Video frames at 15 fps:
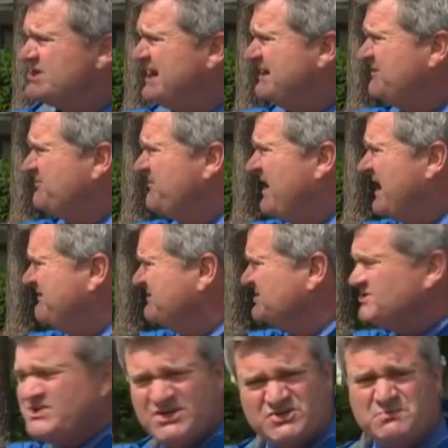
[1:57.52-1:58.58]
10 at 5 and
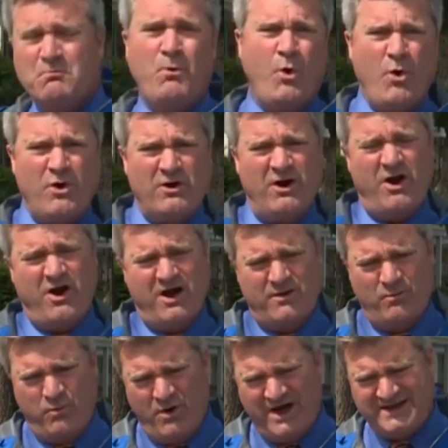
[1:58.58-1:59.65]
6, more
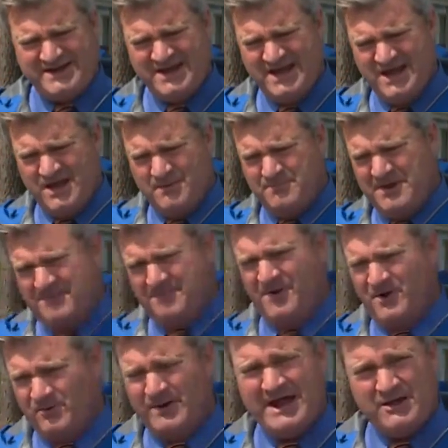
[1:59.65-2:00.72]
on what
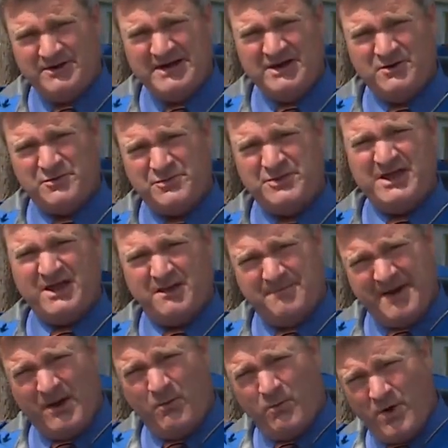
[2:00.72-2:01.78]
people around here think
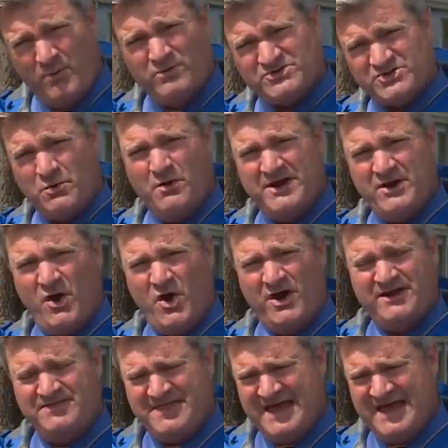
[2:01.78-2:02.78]
about what was going on in